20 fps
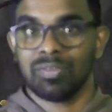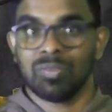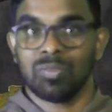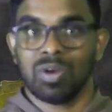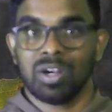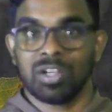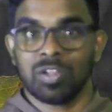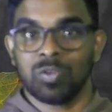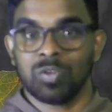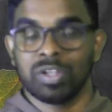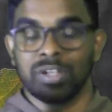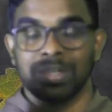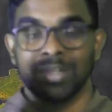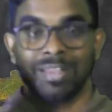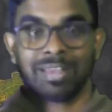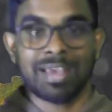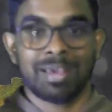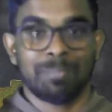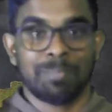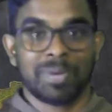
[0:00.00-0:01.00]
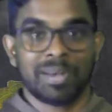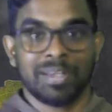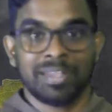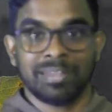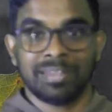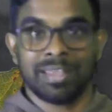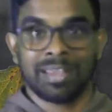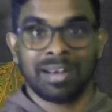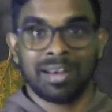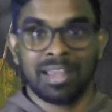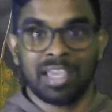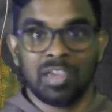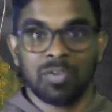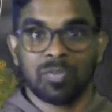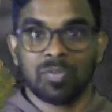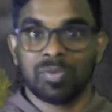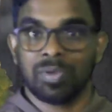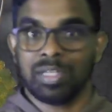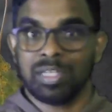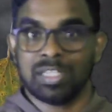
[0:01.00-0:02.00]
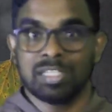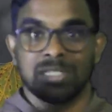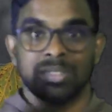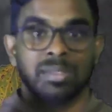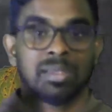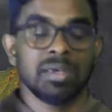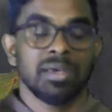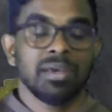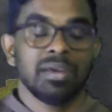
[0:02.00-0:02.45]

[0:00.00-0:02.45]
Whatever happened in their life, it is